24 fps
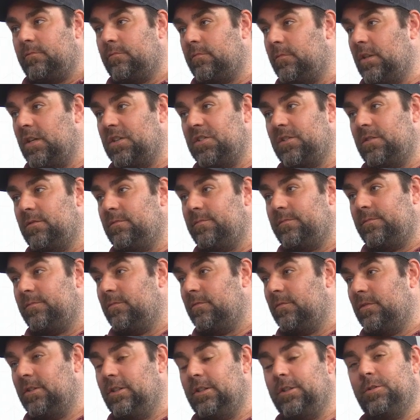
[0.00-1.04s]
There's
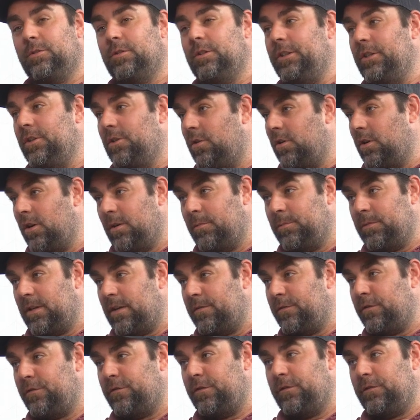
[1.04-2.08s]
literally no harm to have
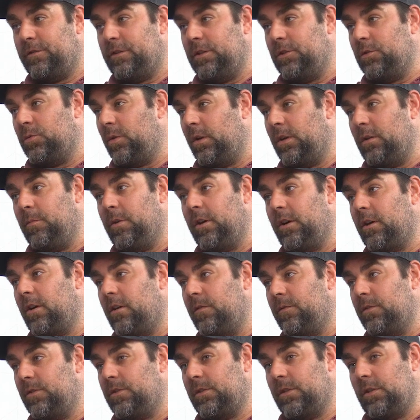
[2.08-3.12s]
a 15, 20-minute
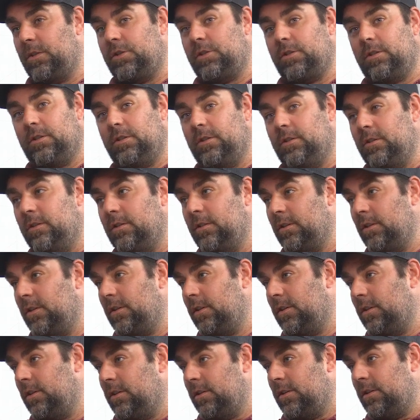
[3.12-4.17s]
conversation.
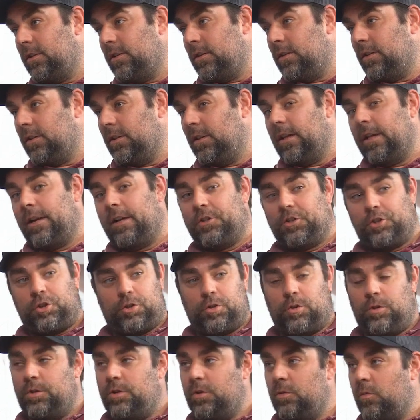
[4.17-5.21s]
Let us
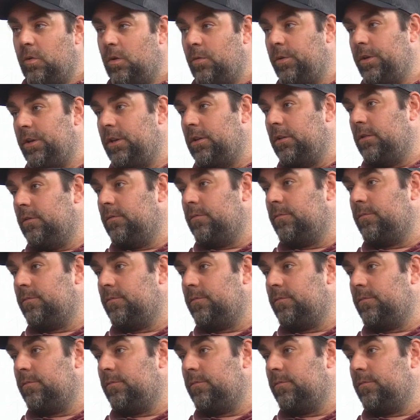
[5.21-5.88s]
show you what we can